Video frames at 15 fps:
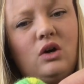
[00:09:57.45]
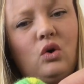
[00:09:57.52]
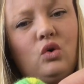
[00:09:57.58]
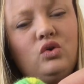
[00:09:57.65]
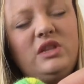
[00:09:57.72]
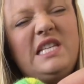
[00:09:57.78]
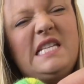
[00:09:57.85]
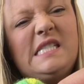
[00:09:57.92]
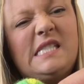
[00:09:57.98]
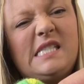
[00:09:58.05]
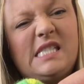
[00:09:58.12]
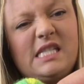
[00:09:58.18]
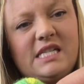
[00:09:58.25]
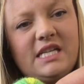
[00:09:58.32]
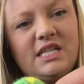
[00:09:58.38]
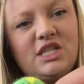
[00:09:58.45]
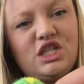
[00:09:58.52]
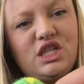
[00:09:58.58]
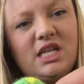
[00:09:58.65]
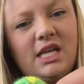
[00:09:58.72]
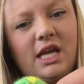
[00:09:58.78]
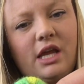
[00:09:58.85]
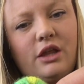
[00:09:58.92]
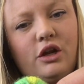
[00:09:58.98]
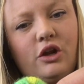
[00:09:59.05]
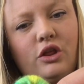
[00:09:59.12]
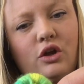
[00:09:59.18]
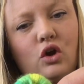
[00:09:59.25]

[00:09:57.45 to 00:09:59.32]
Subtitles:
only stitch together